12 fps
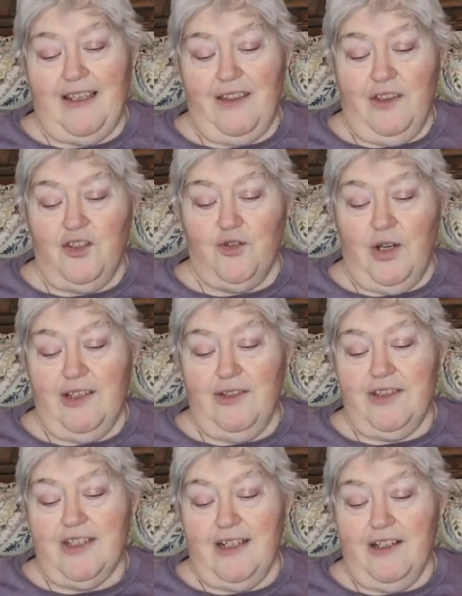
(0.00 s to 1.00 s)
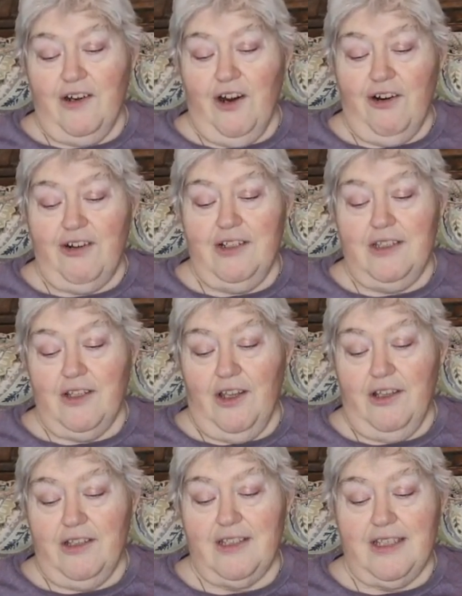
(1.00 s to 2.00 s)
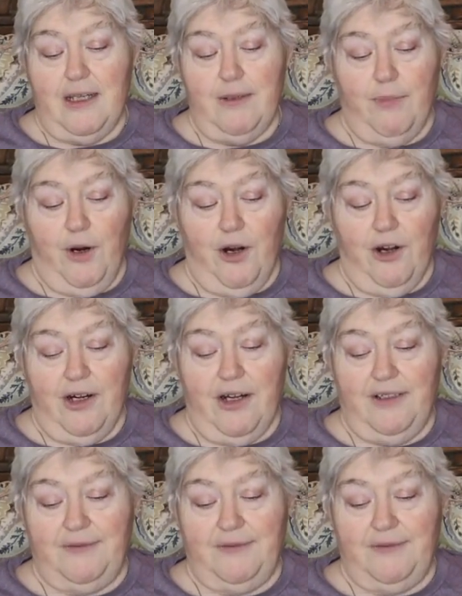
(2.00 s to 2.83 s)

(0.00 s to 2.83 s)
the trails at an Arkansas State Park.